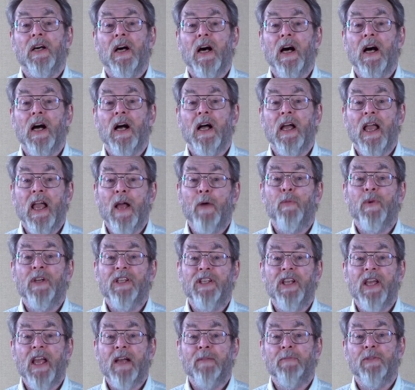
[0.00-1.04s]
and we
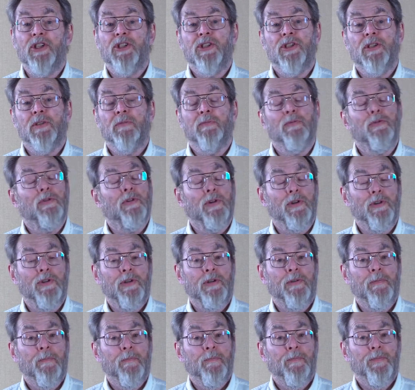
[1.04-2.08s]
damaged them
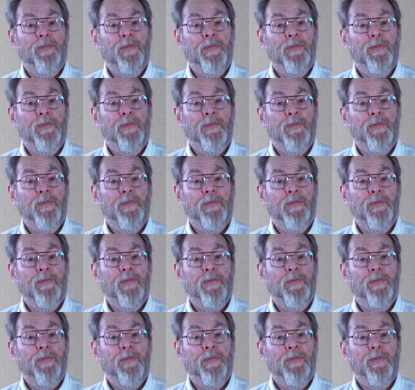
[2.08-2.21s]
further.